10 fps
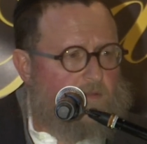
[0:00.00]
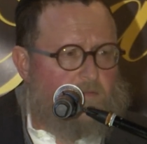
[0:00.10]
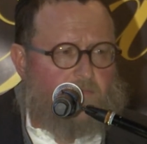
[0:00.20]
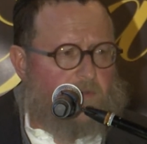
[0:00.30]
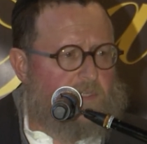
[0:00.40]

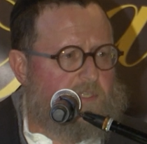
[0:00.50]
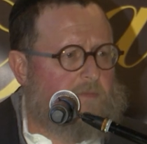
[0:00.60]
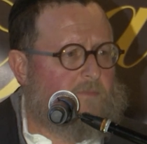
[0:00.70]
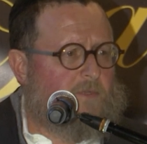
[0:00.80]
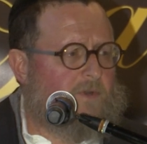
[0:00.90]
very
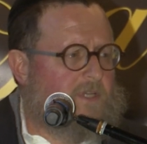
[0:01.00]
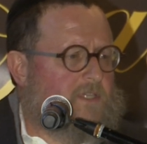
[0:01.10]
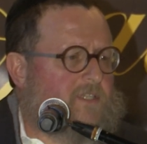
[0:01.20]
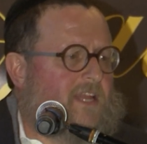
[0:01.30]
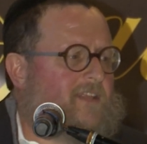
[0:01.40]
simple, what does
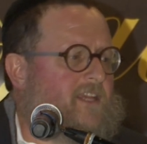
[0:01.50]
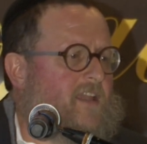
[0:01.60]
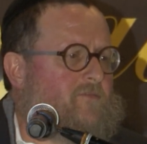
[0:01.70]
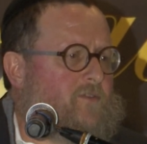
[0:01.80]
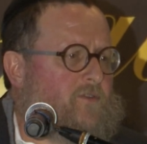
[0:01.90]
the Sandik
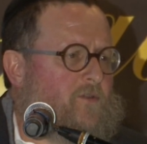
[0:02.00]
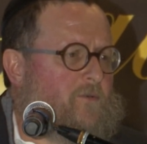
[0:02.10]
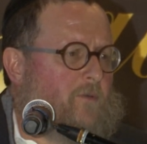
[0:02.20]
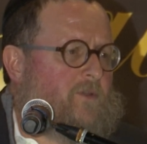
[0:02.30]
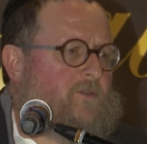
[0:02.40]
have to do?
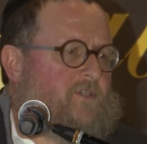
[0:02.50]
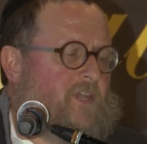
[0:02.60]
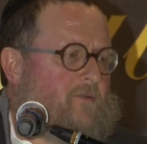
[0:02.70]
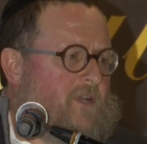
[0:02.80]
What would you say?